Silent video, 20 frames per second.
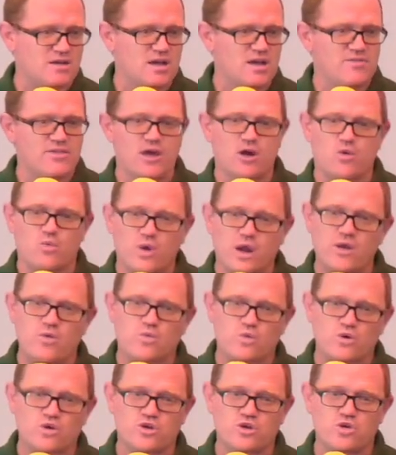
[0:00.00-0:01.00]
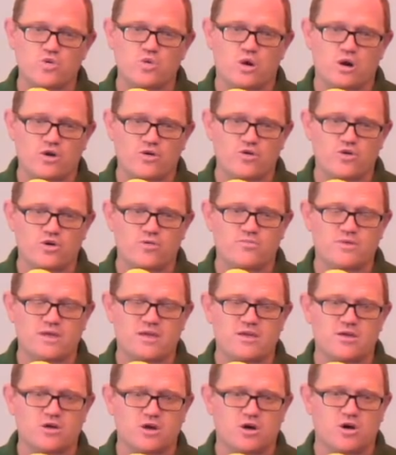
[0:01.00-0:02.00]
That right where you are, you're
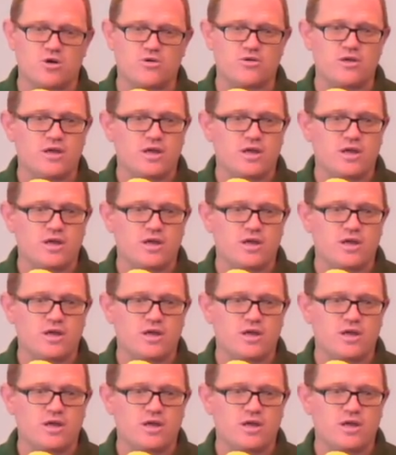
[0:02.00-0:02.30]
being called